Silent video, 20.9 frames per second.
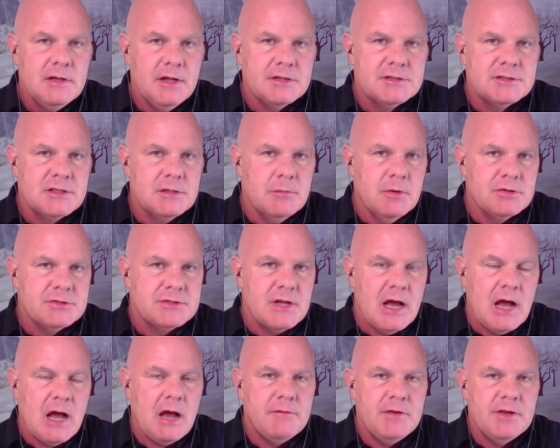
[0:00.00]
it's the most
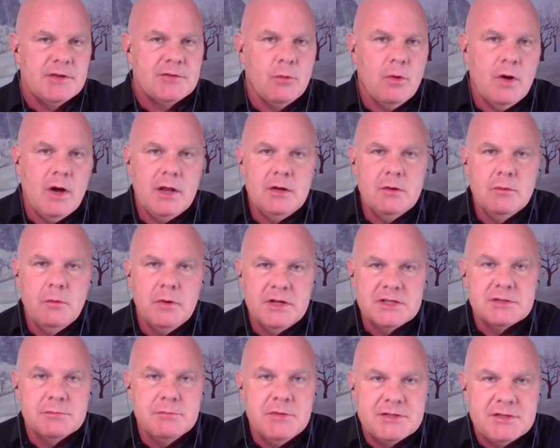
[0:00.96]
obvious one when
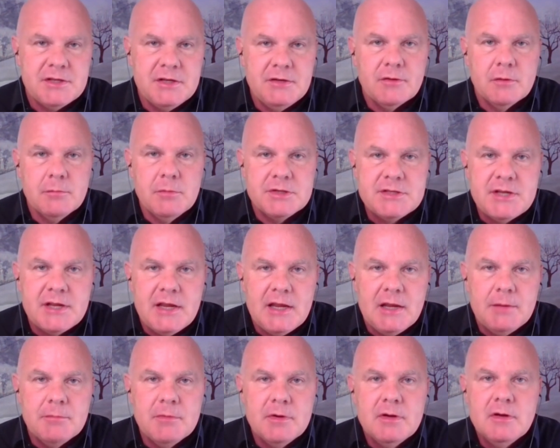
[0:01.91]
it's missing from a
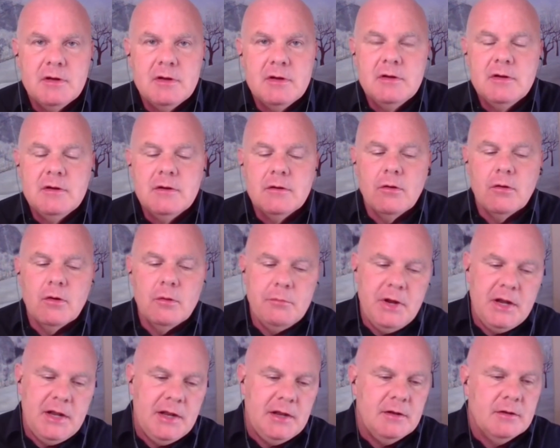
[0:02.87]
team or a
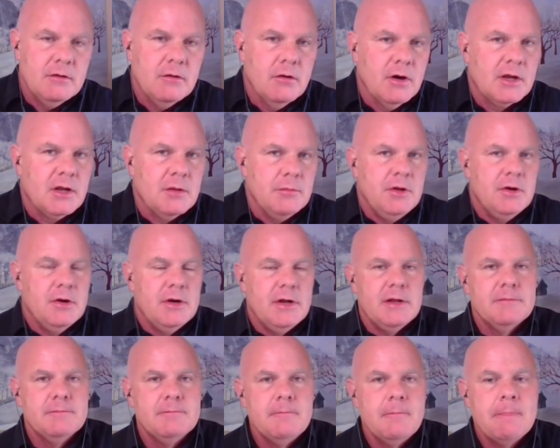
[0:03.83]
meeting or a
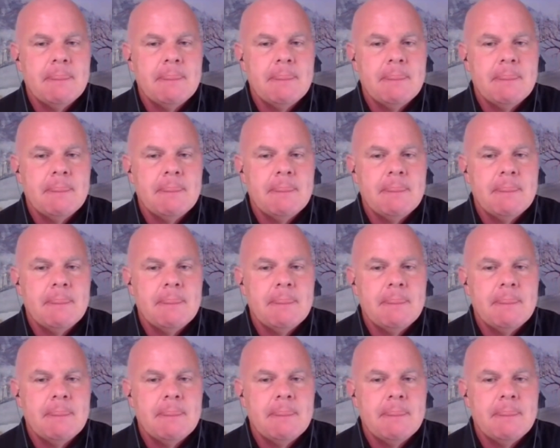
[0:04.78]
community.